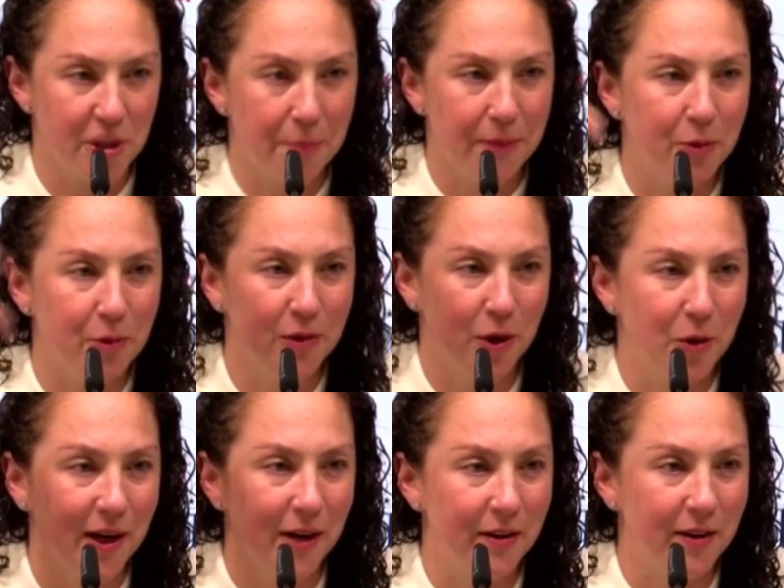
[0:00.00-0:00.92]
jumping with the
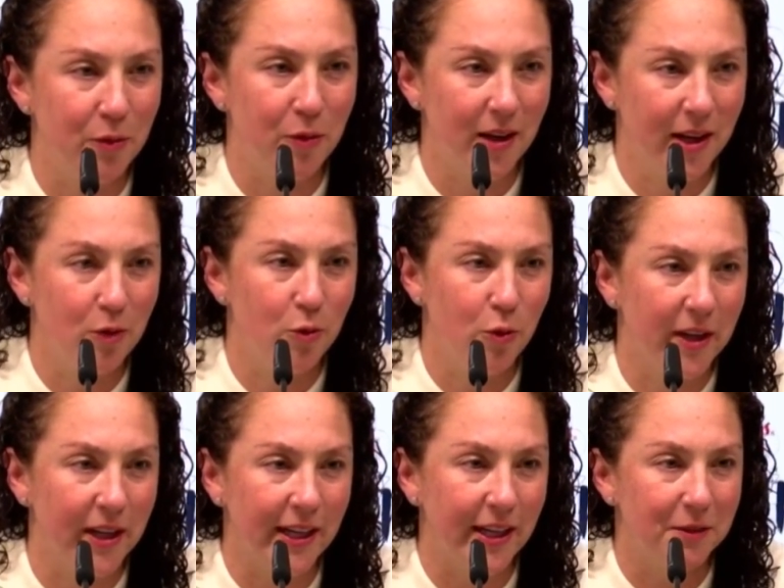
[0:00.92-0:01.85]
crowd. They were like
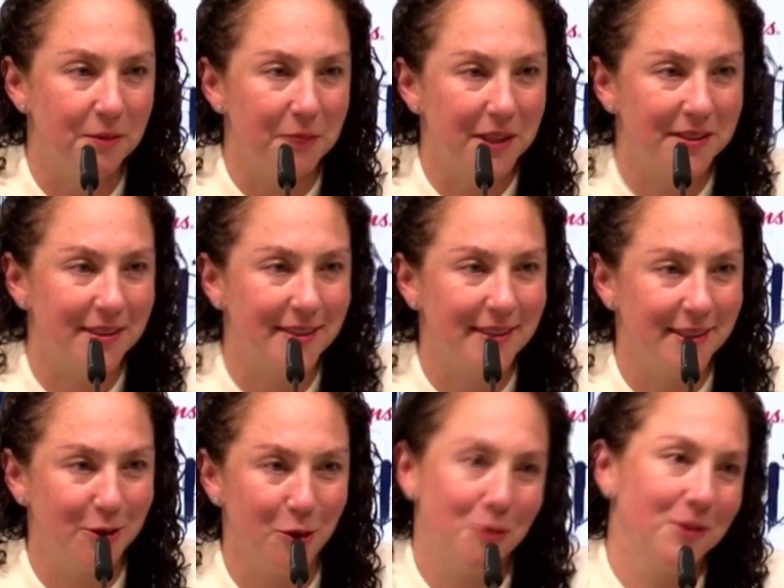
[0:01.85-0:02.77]
working out basically,
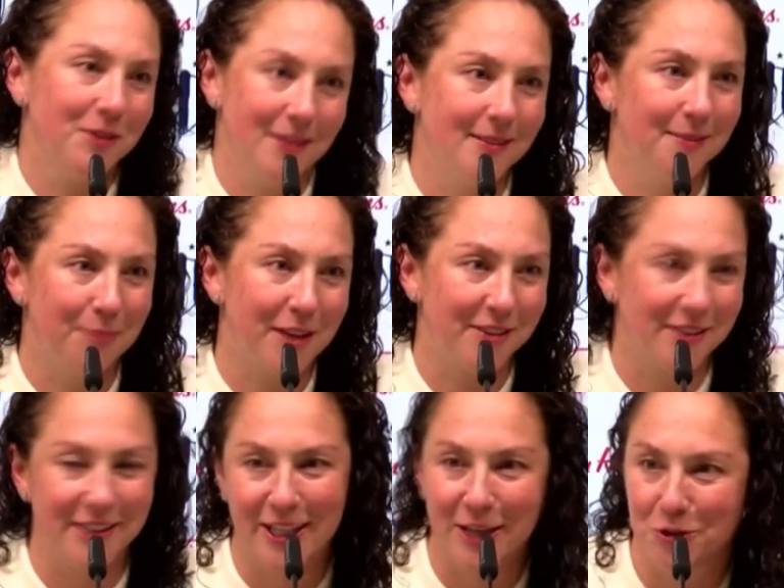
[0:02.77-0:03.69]
so it was
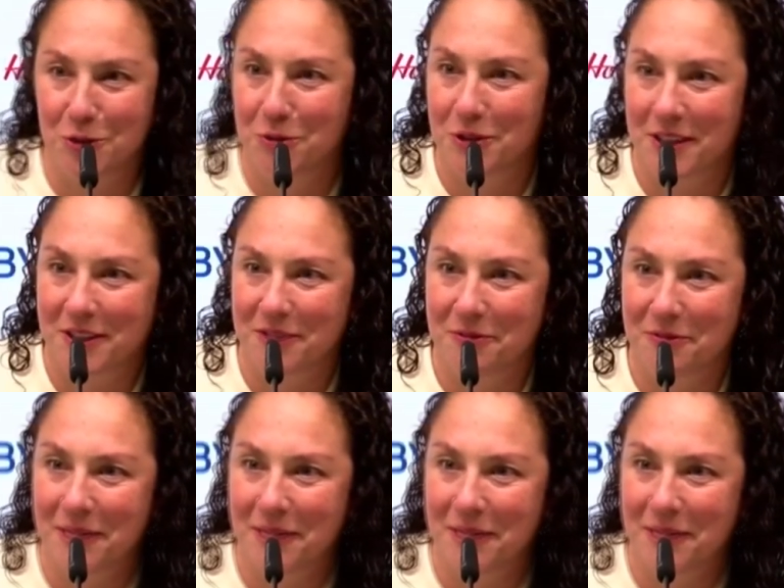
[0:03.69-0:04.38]
basically counterproductive.